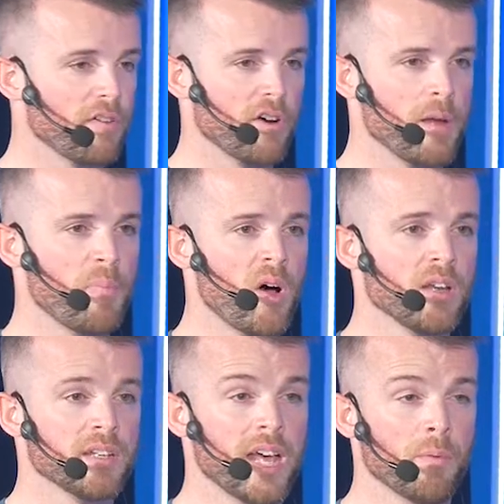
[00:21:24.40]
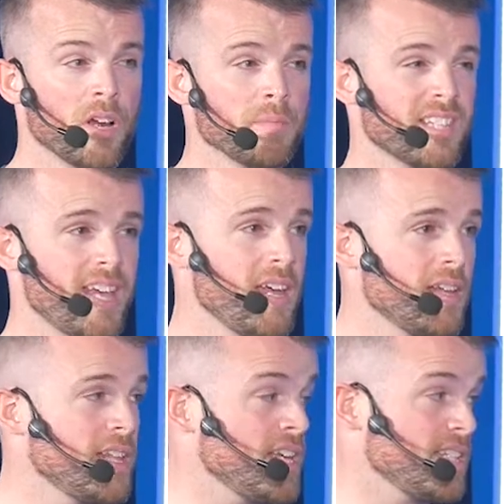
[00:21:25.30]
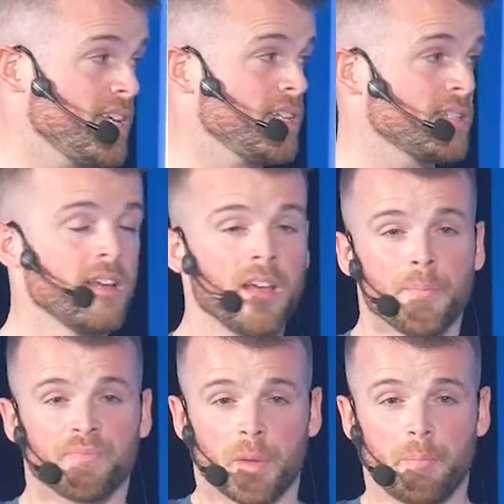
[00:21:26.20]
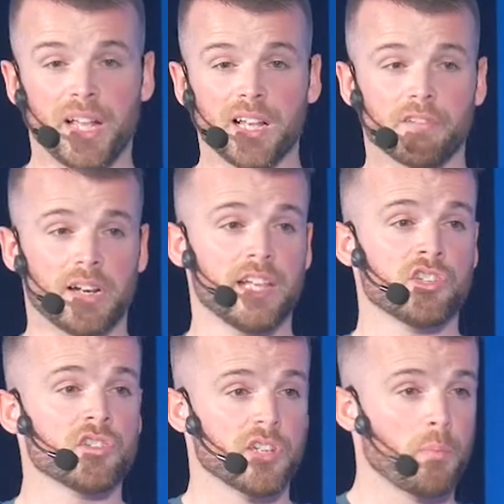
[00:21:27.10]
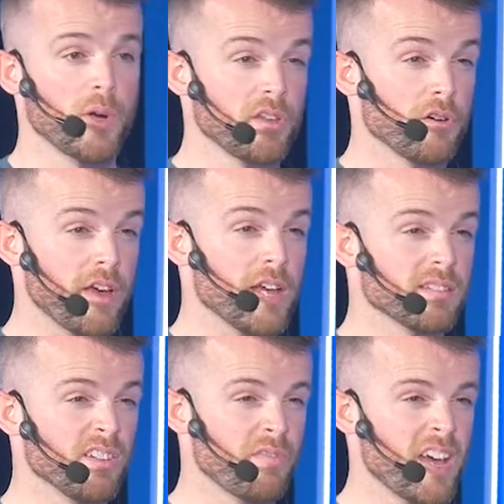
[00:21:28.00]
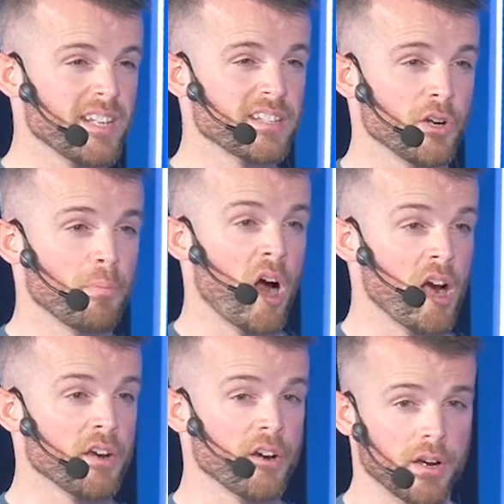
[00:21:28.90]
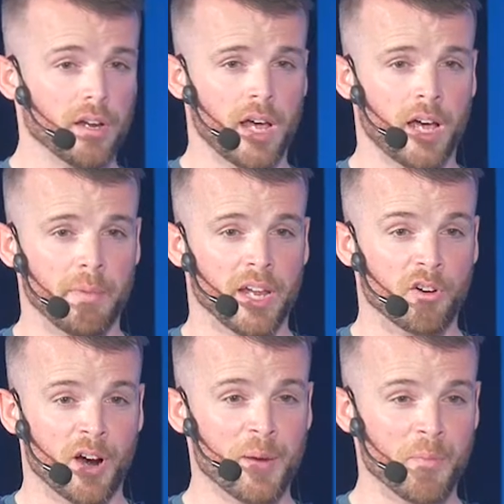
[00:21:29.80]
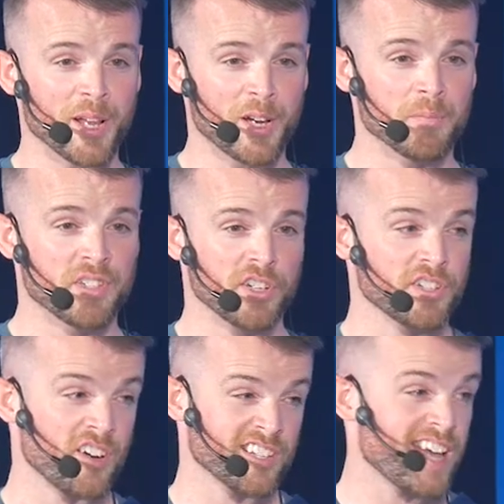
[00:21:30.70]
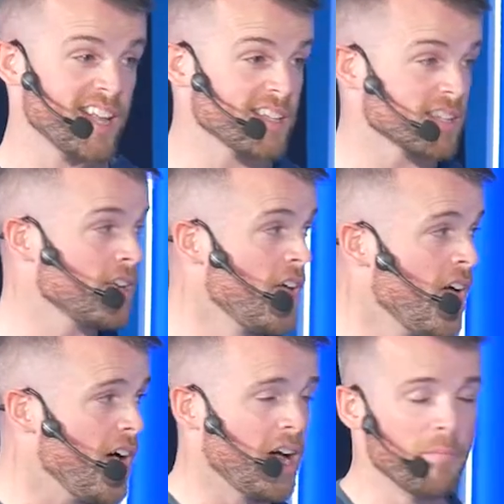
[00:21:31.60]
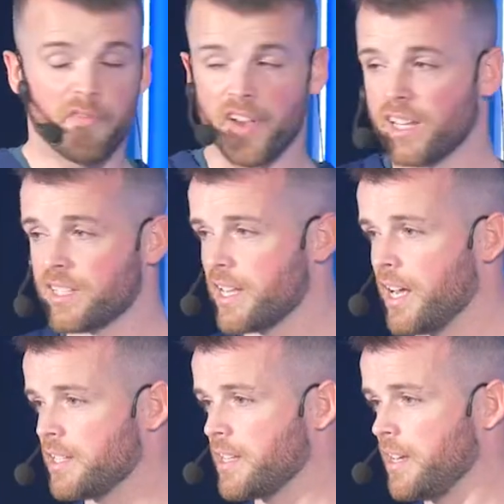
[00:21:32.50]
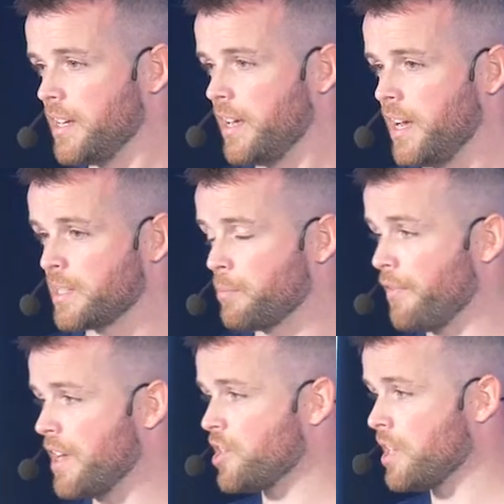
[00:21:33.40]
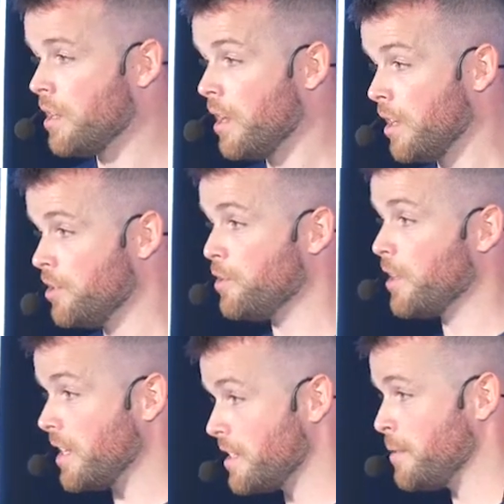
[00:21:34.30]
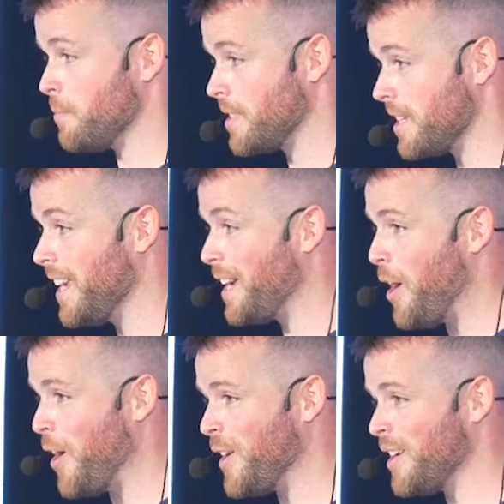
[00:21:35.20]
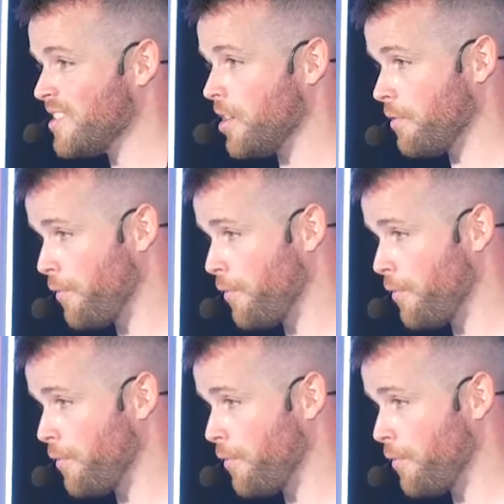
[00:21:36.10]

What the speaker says: a great bond. And what I'm saying in this is build a relationship with your vet. Your vet is your partner in crime when it comes to your dog's health. Vets as a profession do get some stick on dog